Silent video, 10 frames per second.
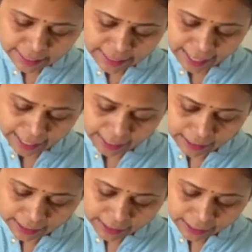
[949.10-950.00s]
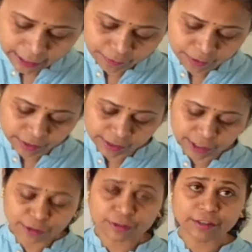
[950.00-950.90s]
then it will
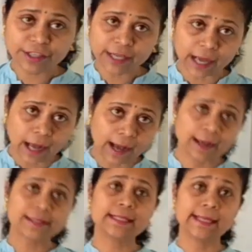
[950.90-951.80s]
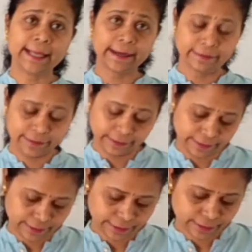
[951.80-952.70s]
reach 3 hours
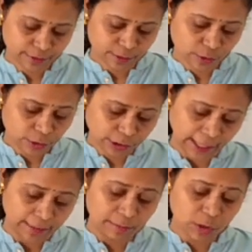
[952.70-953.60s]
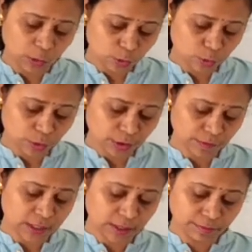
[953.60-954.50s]
later. So time is also
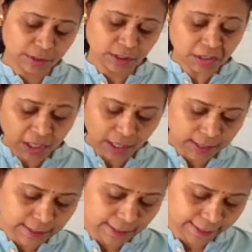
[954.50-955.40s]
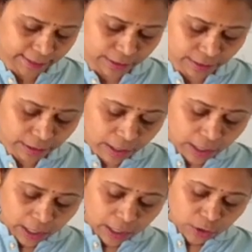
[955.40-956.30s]
given, some 3 hours later.
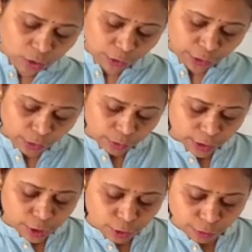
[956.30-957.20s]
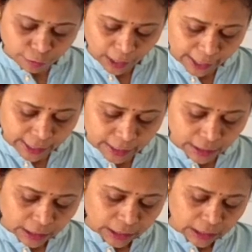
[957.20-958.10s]
So you need to
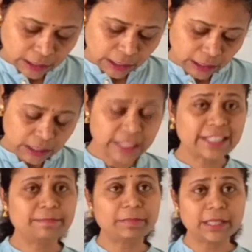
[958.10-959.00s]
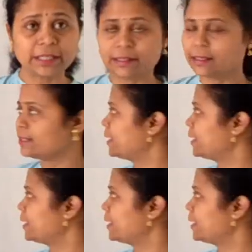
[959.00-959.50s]
find the speed.